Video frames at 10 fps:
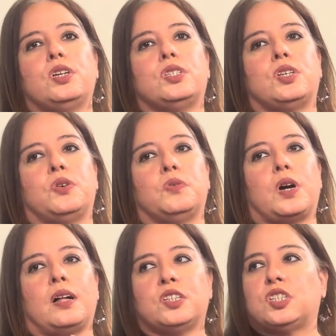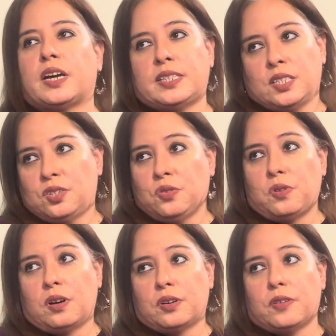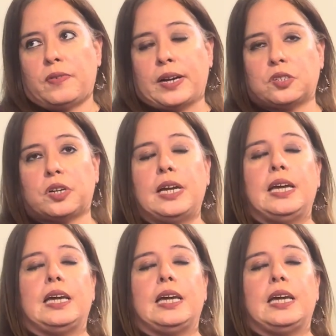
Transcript: So, college size is no longer a factor.